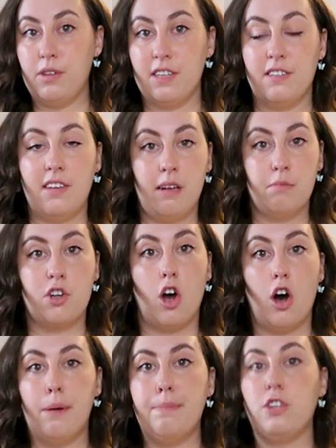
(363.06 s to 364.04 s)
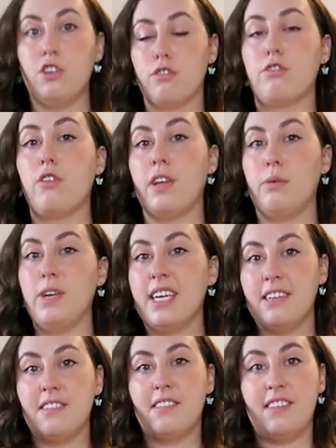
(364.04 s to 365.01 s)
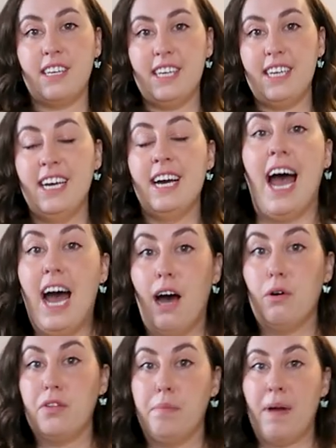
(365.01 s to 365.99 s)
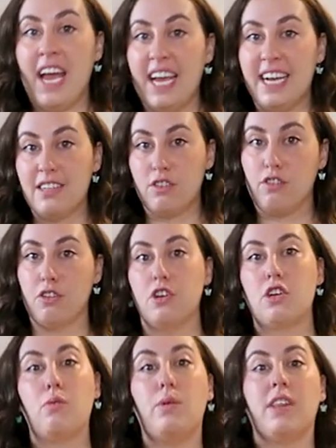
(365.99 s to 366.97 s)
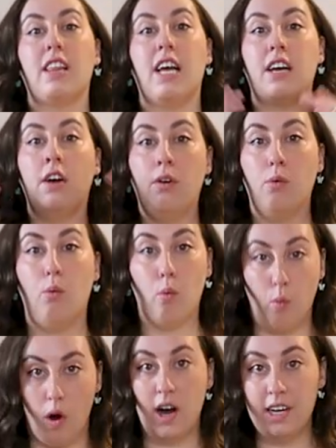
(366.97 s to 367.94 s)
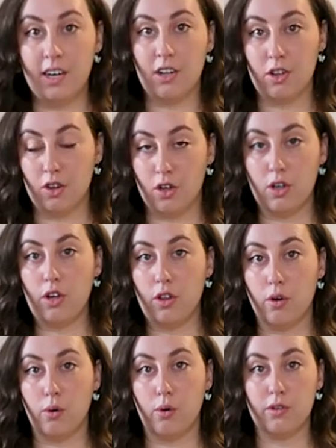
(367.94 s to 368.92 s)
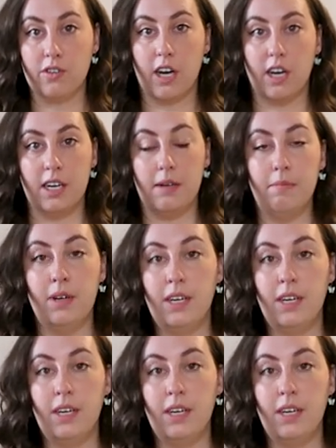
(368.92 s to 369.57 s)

with the same top just so that we can see how the pants look with like one look the whole time.